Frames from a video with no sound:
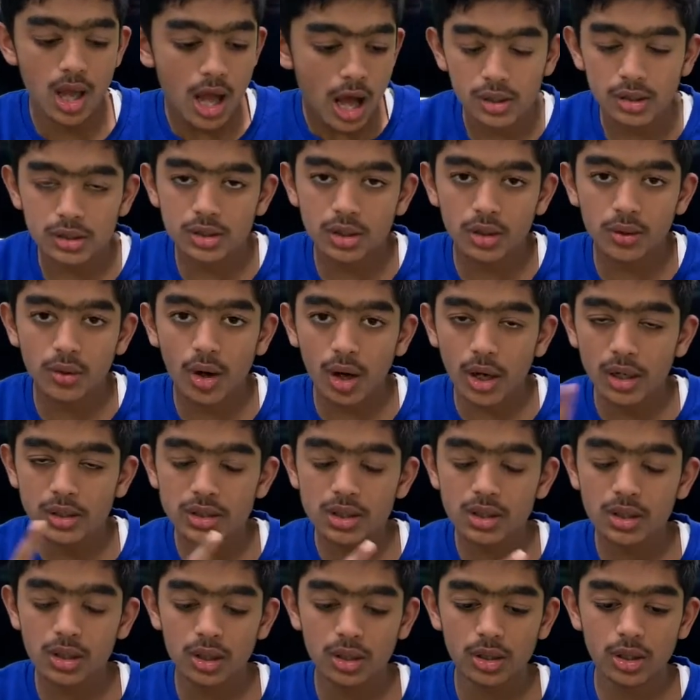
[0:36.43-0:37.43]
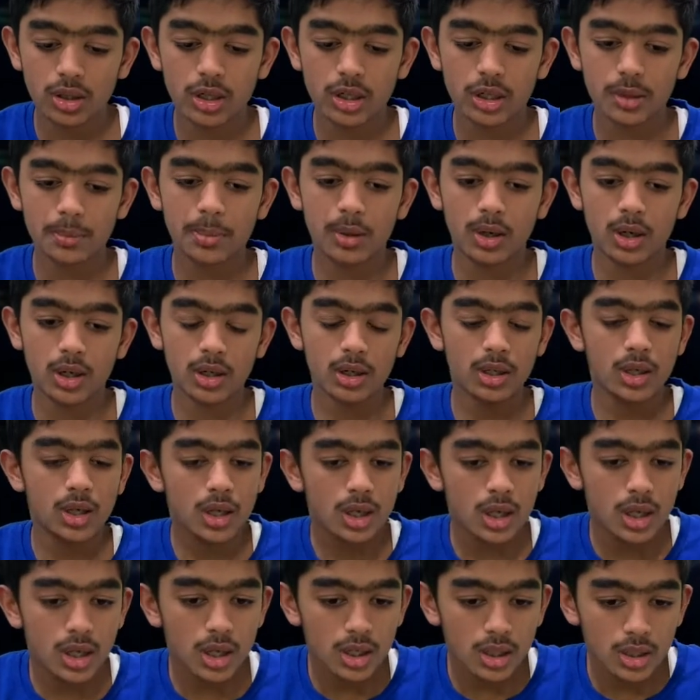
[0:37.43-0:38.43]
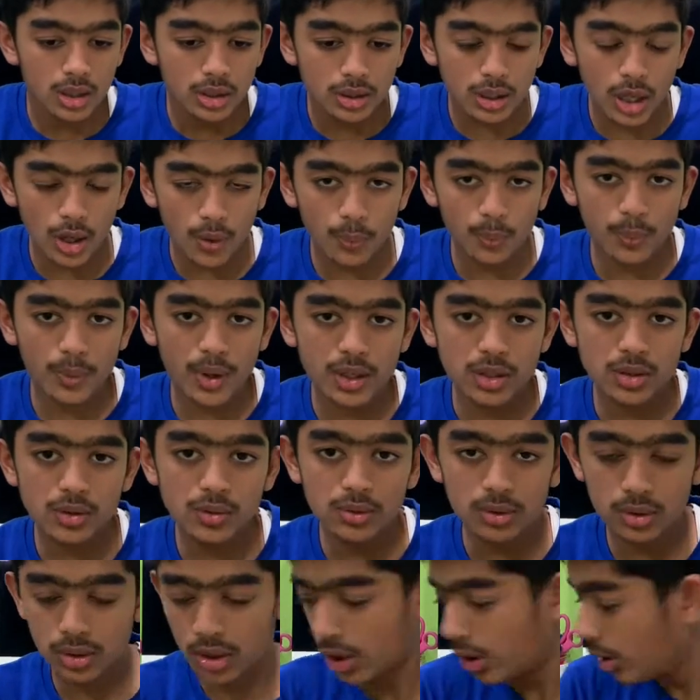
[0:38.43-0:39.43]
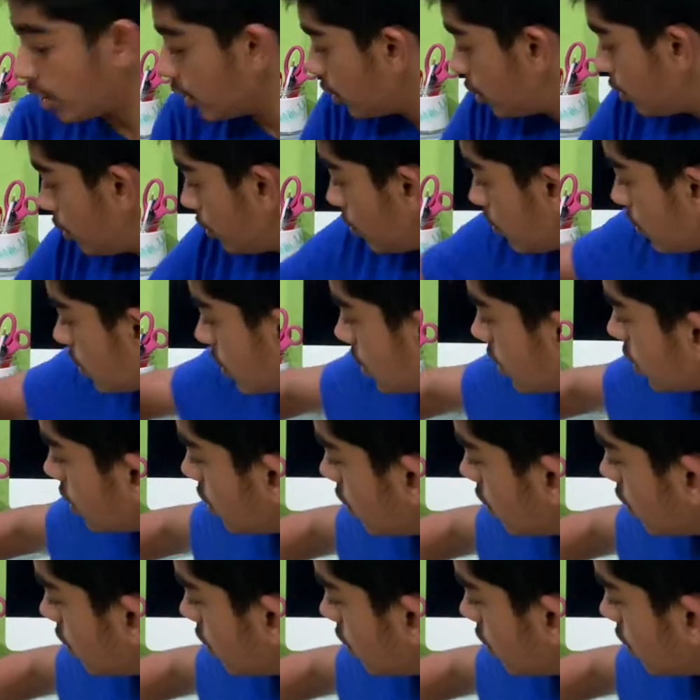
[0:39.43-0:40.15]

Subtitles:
So on to the learning part. Now, when you learn, you could